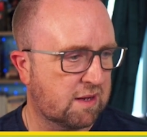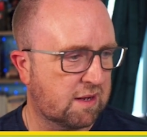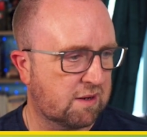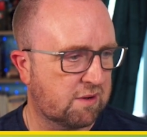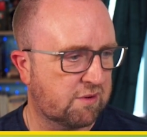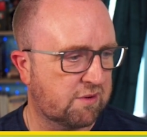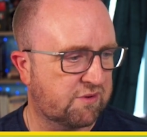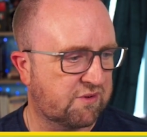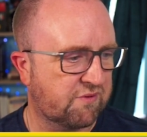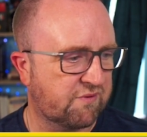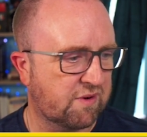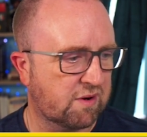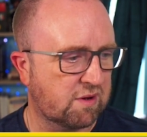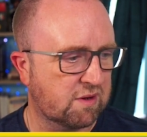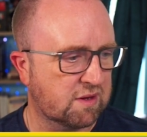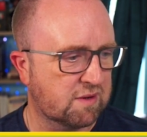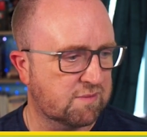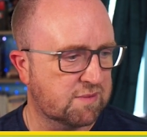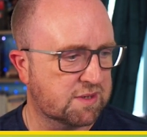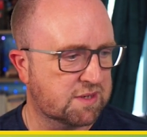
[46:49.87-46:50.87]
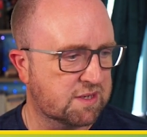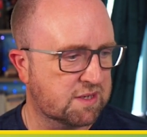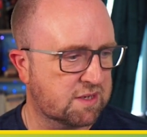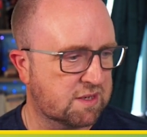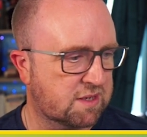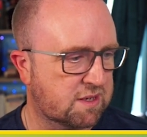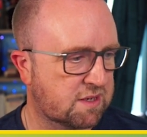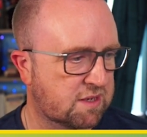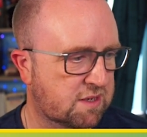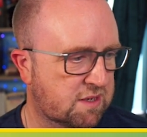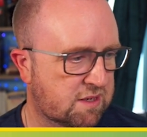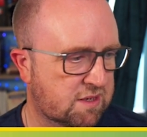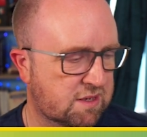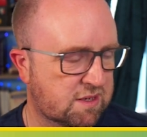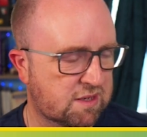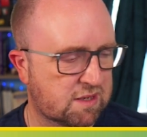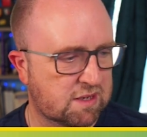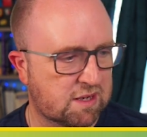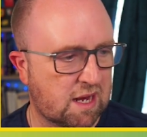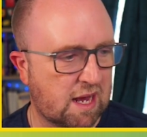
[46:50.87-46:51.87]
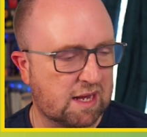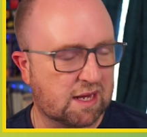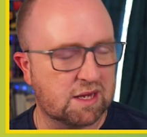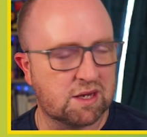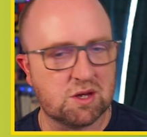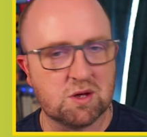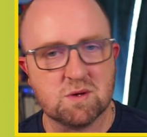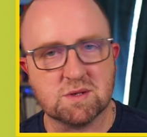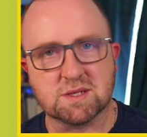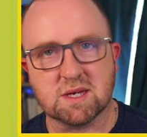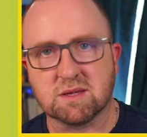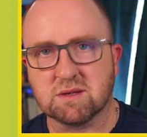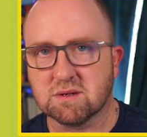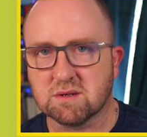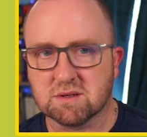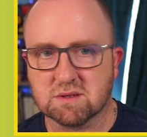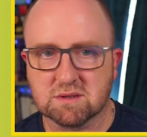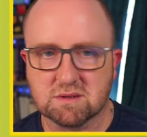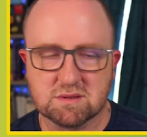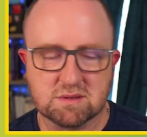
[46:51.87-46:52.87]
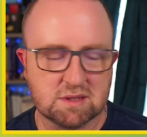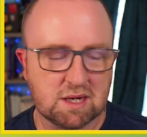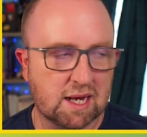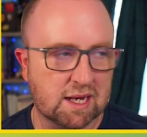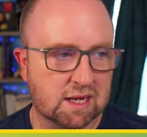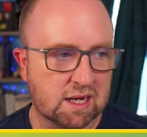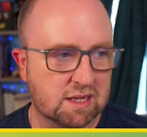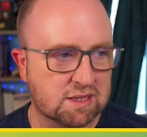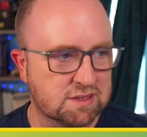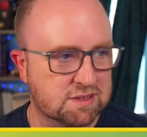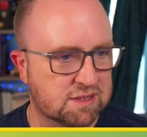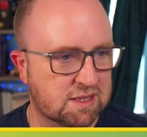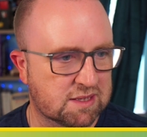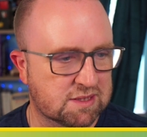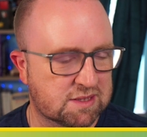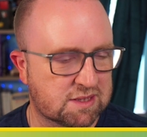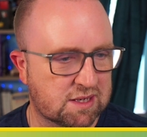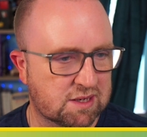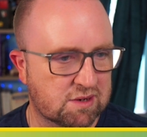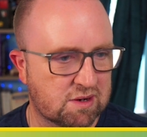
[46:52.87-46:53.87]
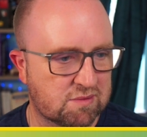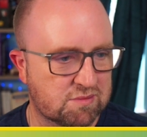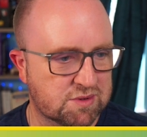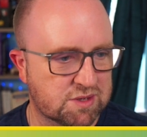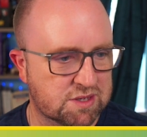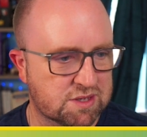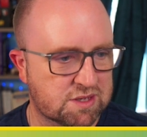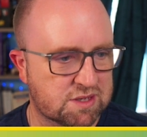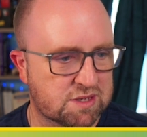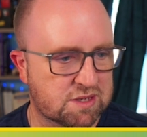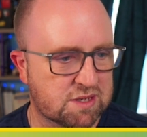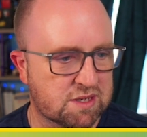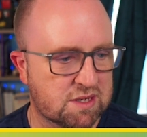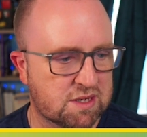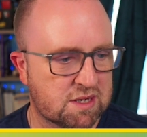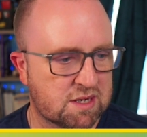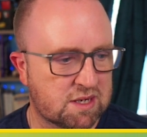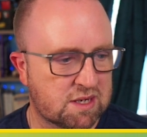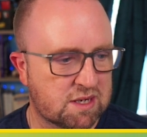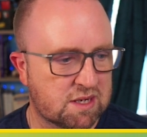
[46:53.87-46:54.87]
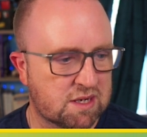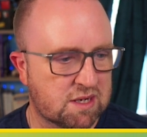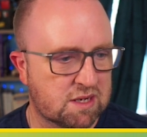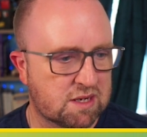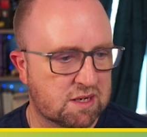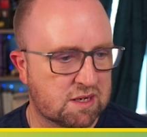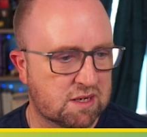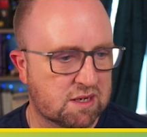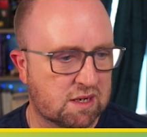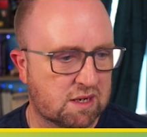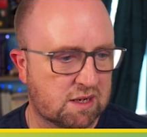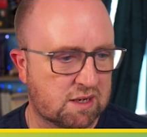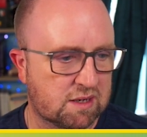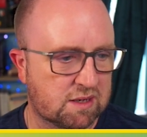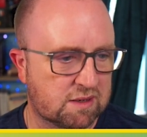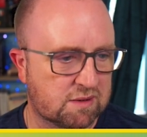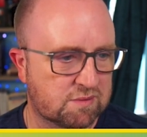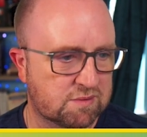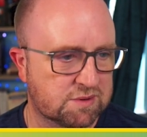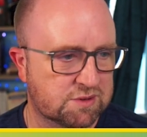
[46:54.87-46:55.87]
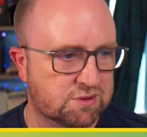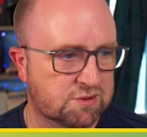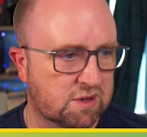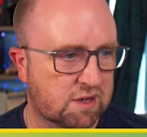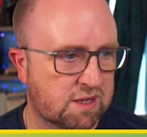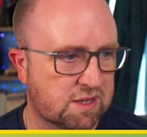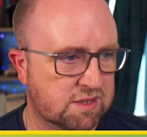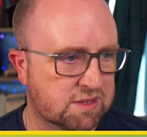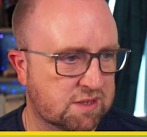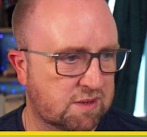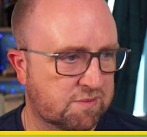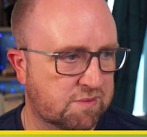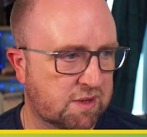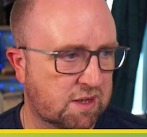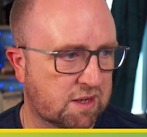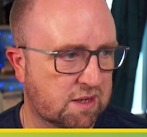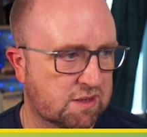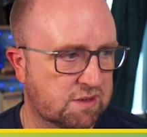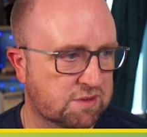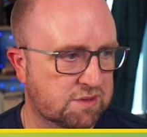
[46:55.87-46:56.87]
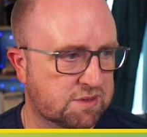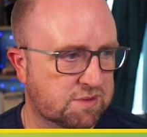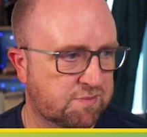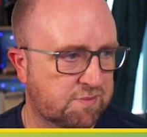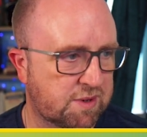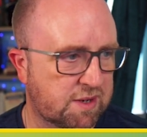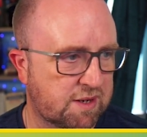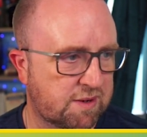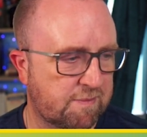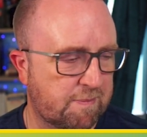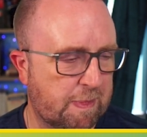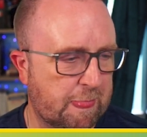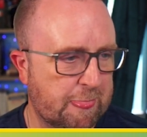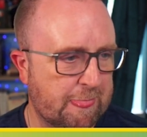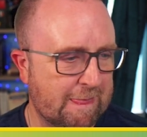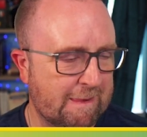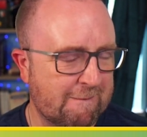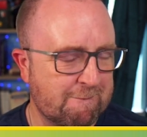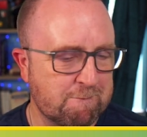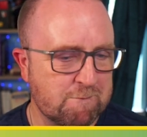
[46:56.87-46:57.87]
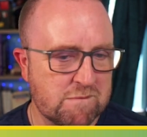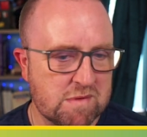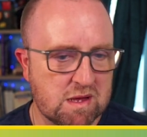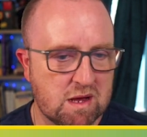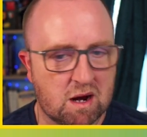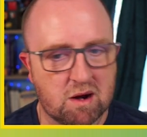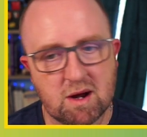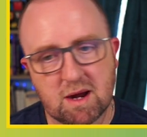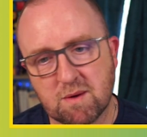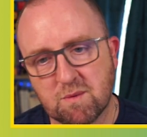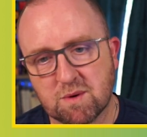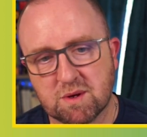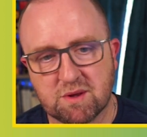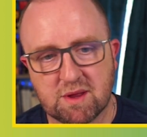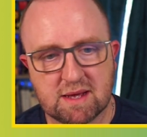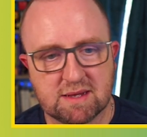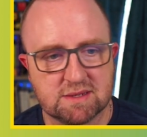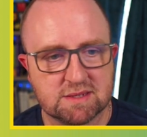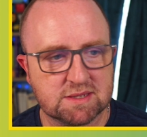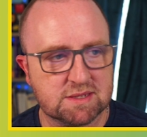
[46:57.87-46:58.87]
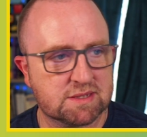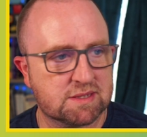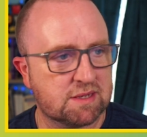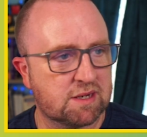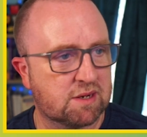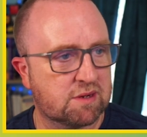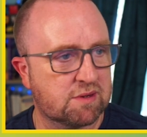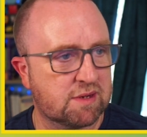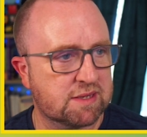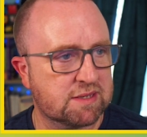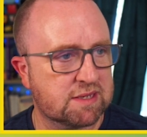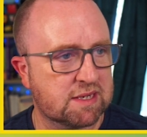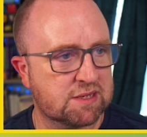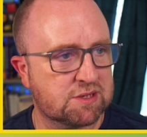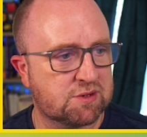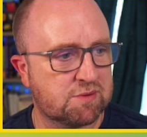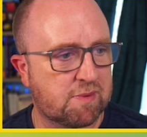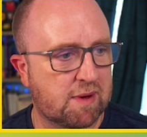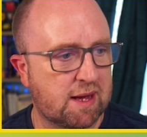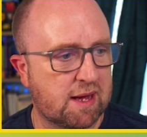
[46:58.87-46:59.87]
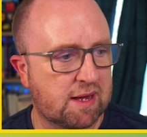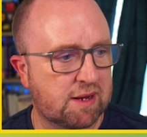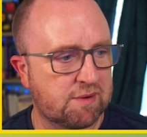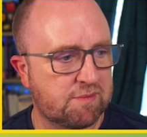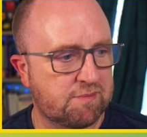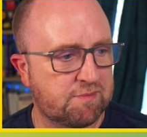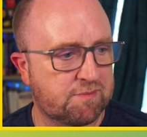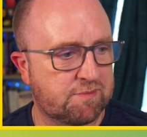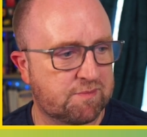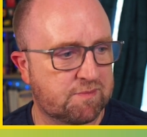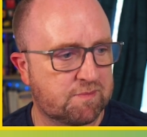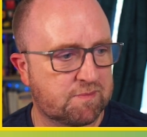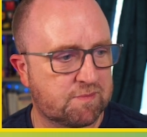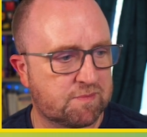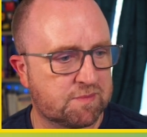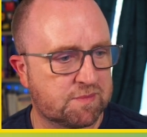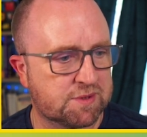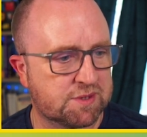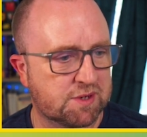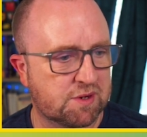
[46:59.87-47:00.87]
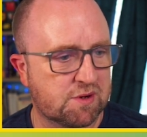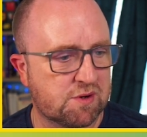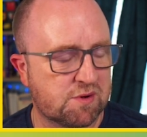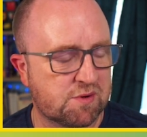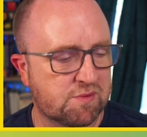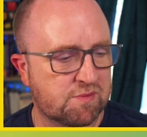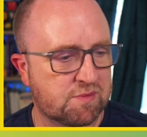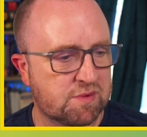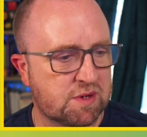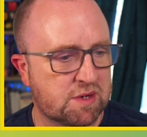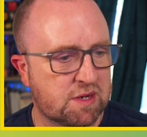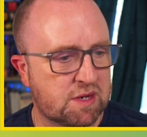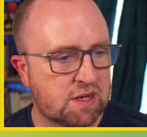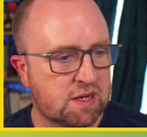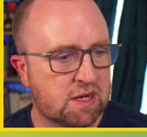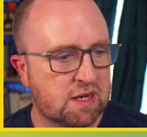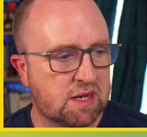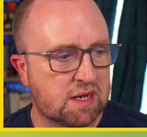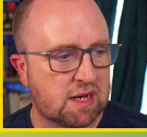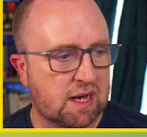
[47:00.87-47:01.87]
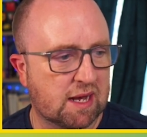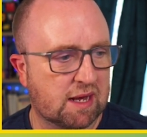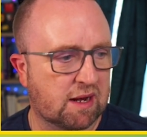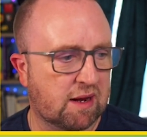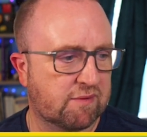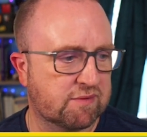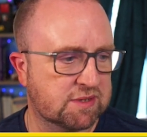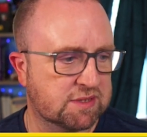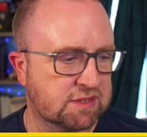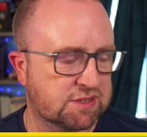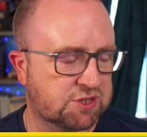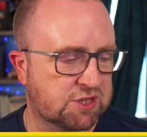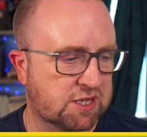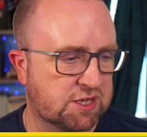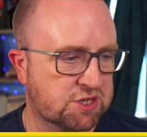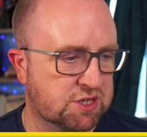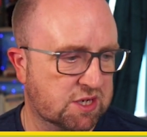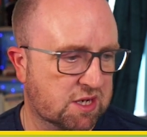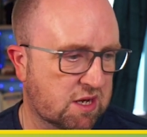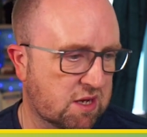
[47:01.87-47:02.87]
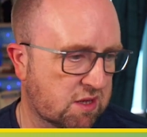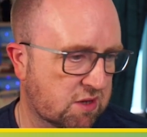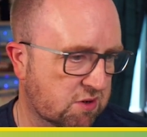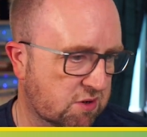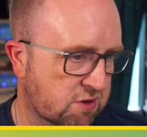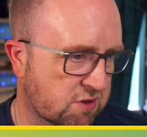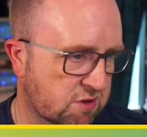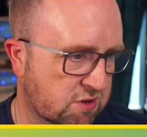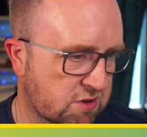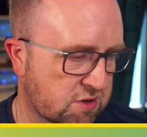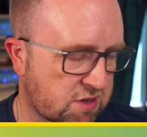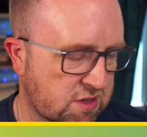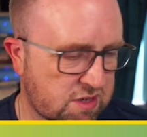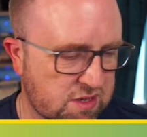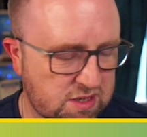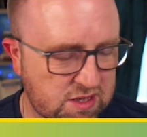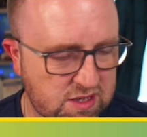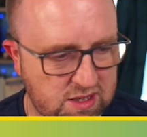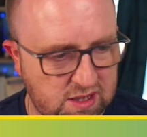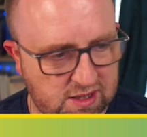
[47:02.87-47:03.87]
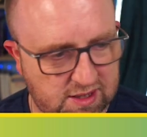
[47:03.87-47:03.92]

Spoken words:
It's a very limited. I can use other icon sets here. I'm just was trying something else, but all right. Well, that's not too bad. So I could obviously change the color.